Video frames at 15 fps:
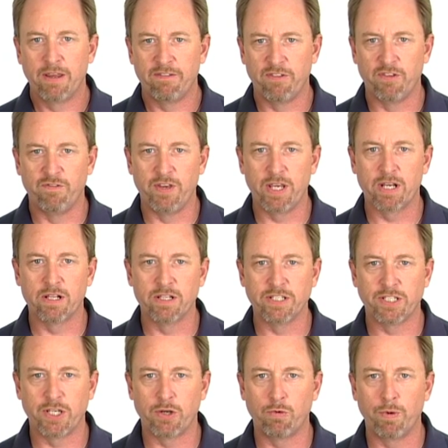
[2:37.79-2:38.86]
If the vehicle
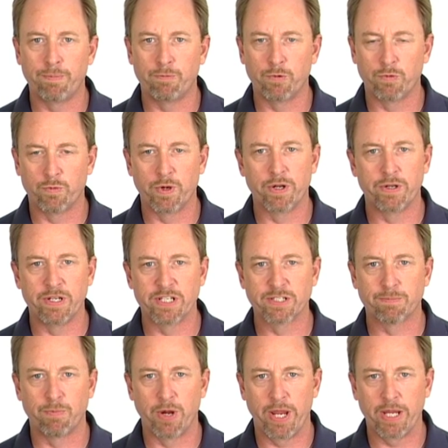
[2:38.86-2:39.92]
is equipped with rear
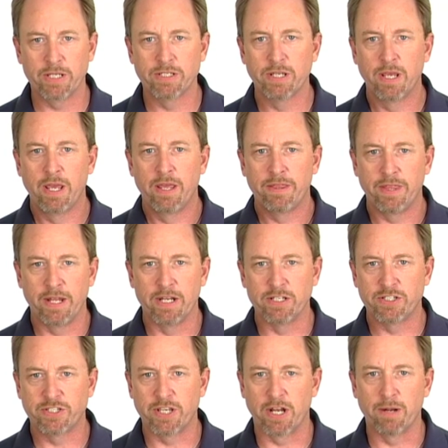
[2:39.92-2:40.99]
disc brakes, then
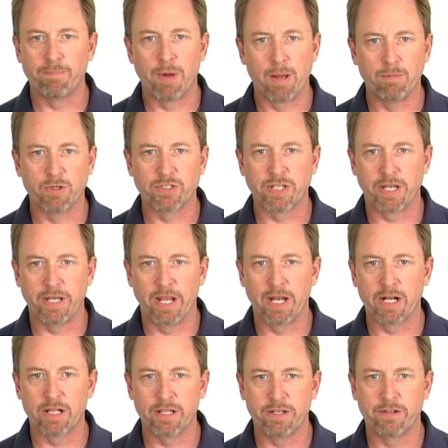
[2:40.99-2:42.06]
it's set up almost
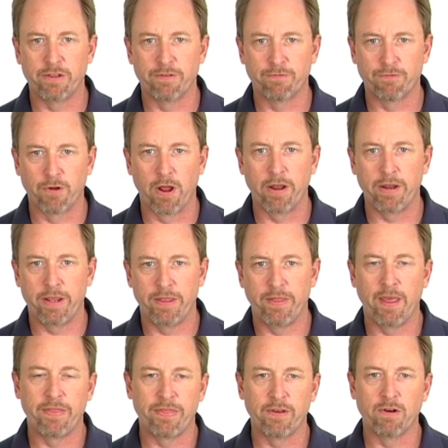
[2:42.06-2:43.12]
identically to the front in
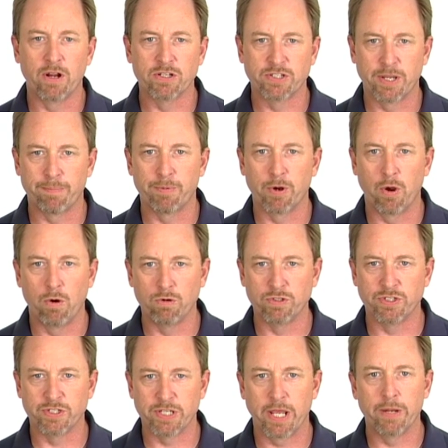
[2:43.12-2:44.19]
that there are separate
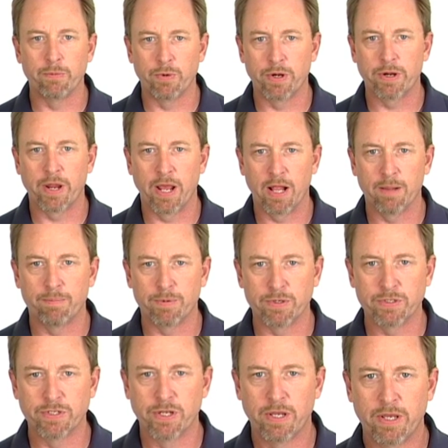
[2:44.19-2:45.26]
hoses and rear
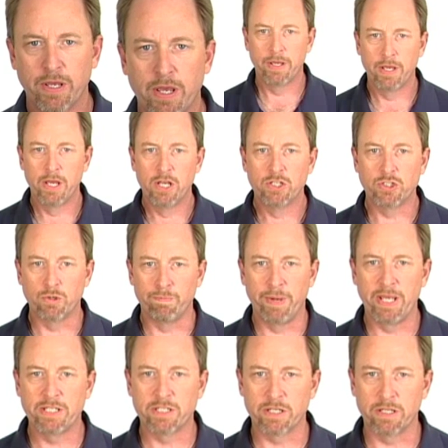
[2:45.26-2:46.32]
calipers. So
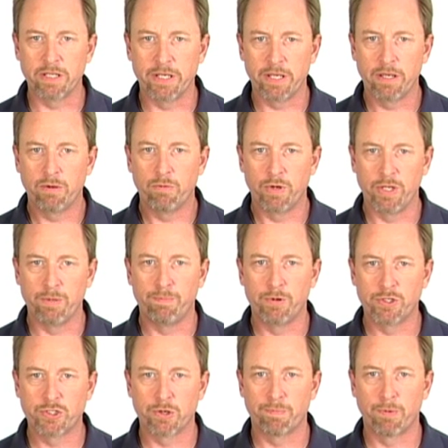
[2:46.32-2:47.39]
basically, when you
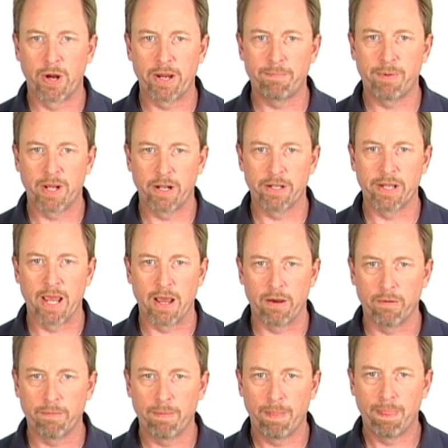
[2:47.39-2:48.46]
push your brake pedal
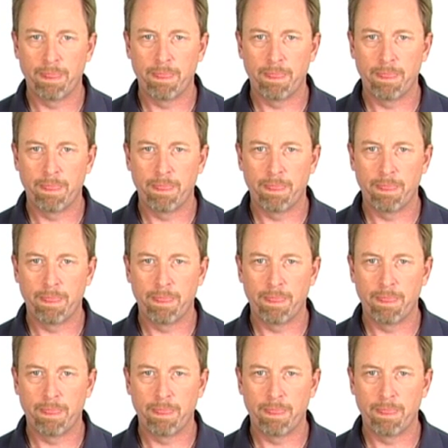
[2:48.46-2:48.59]
down,